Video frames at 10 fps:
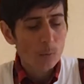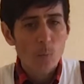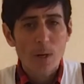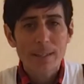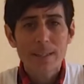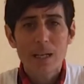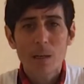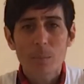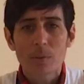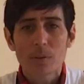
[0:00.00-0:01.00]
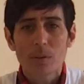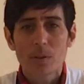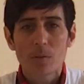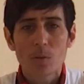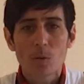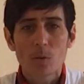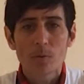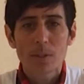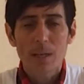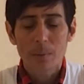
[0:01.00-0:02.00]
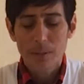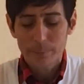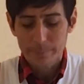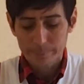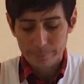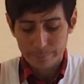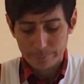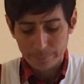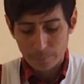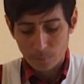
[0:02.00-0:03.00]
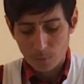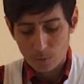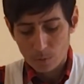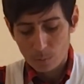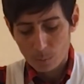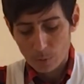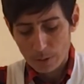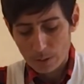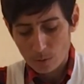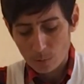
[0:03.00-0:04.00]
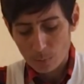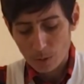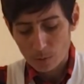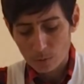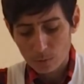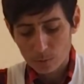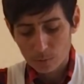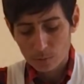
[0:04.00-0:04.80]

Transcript: 1 cup of corn flour. Put it in your bowl.